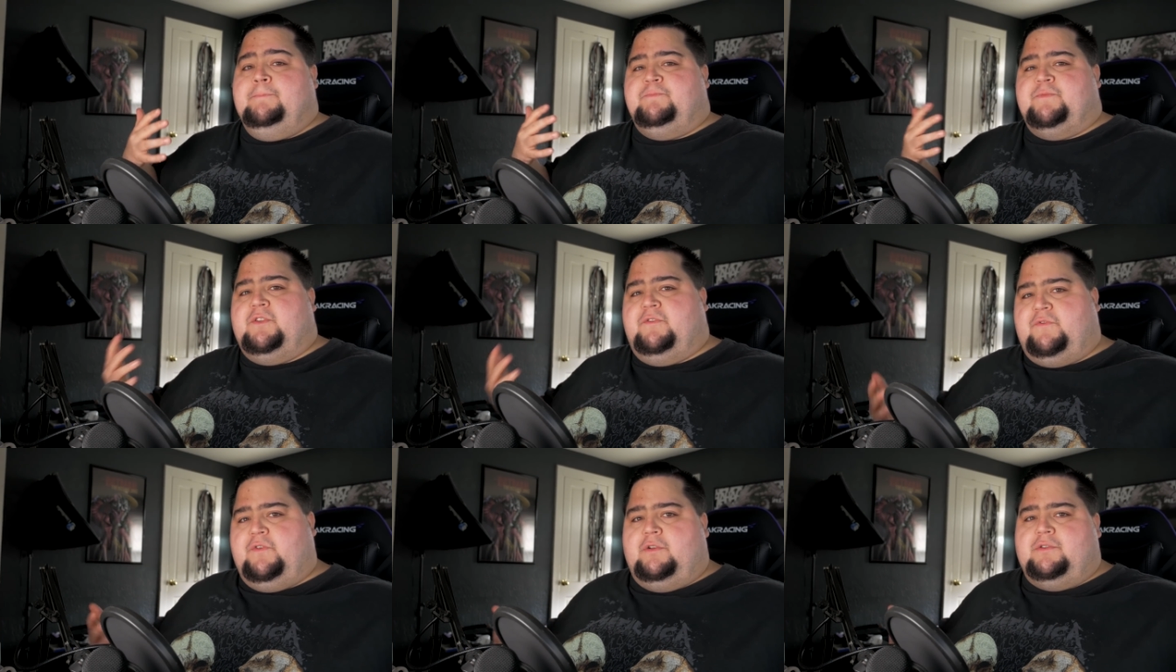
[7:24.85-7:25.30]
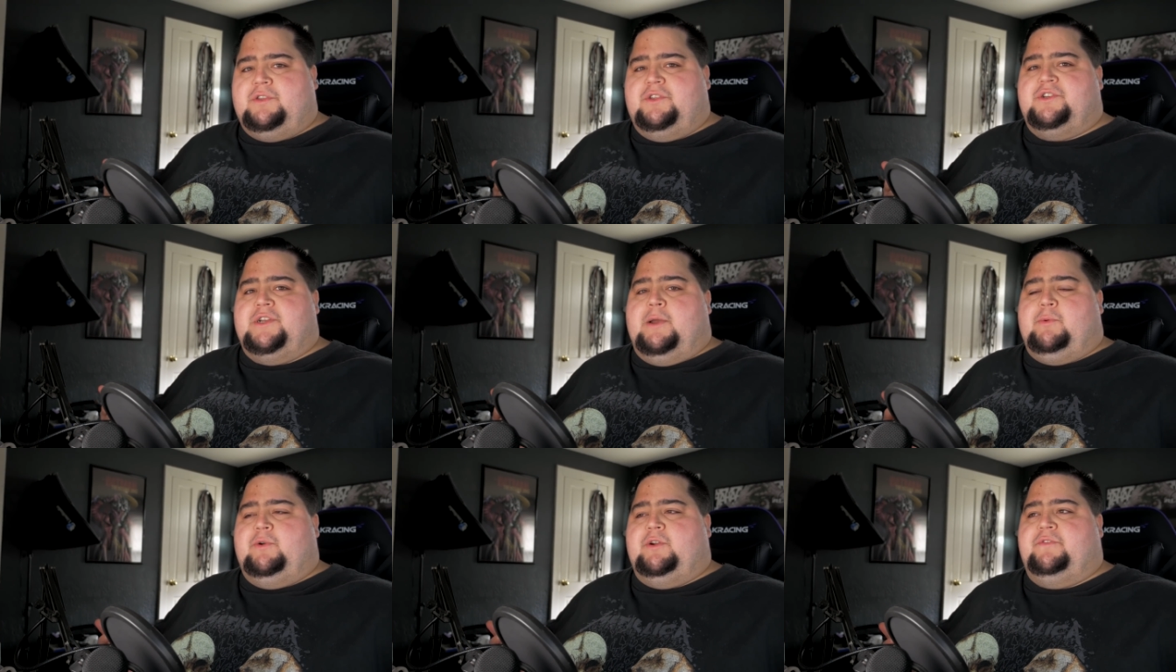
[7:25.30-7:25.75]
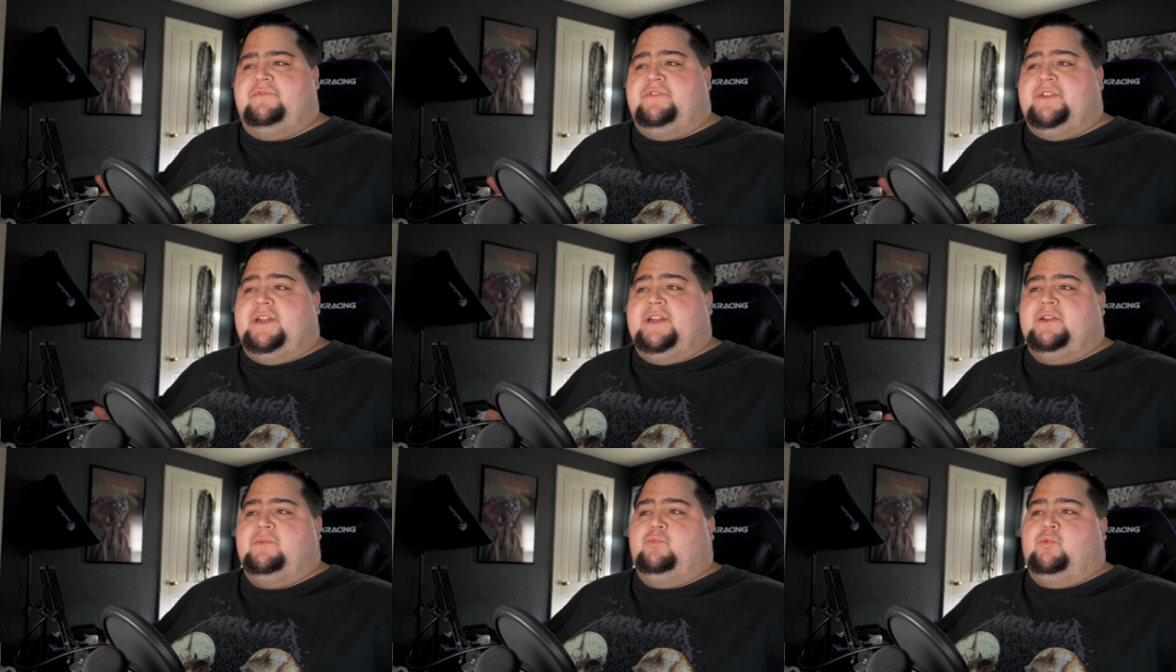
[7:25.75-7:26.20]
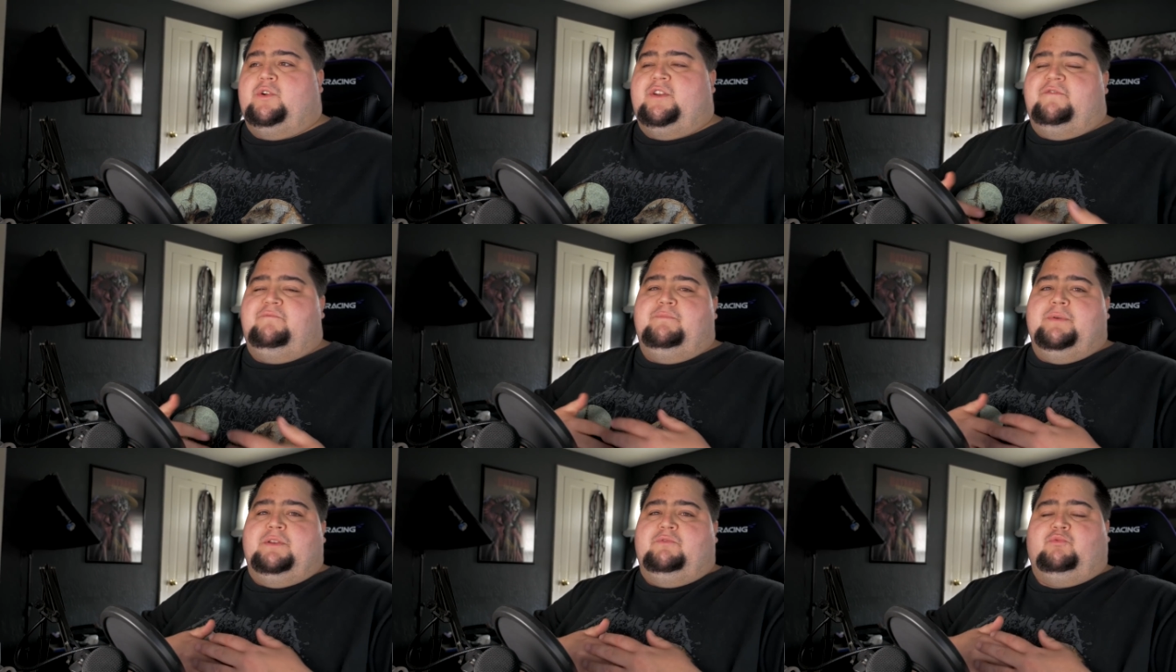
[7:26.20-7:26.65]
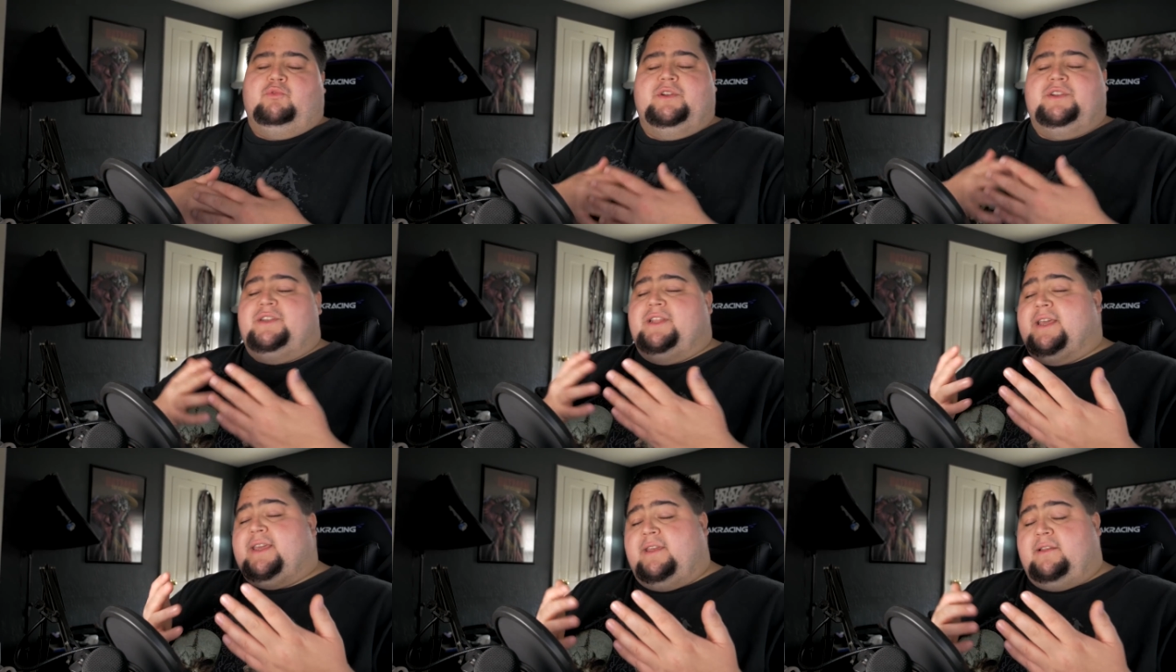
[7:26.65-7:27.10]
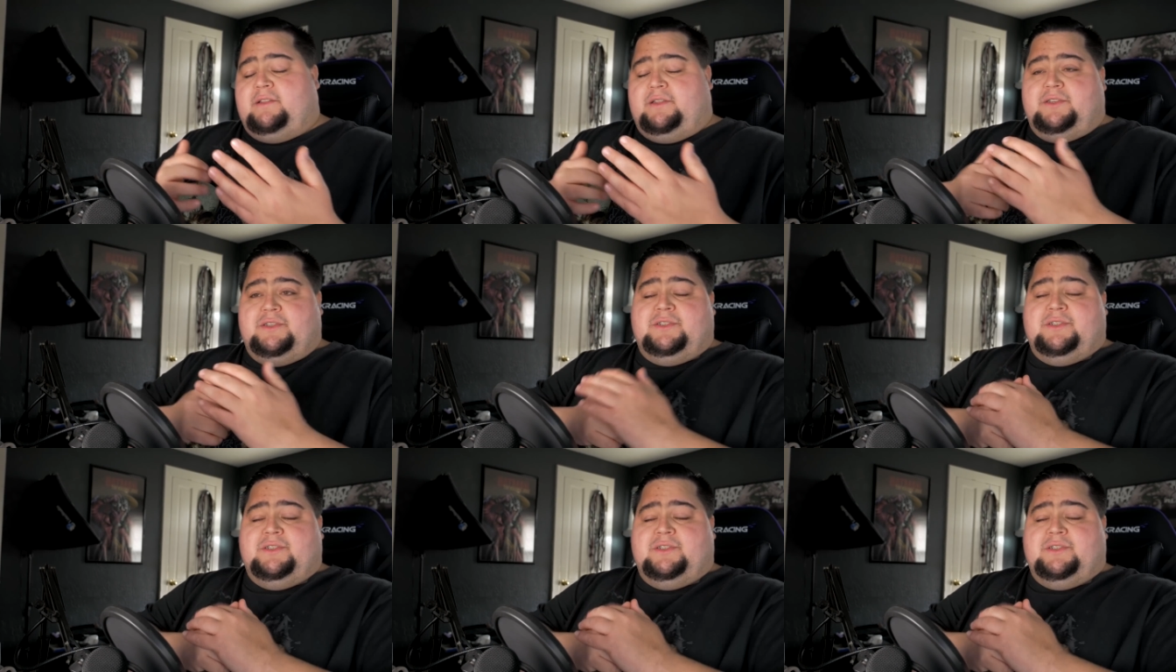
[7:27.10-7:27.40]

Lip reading: the voltage I would have needed would have been ridiculous.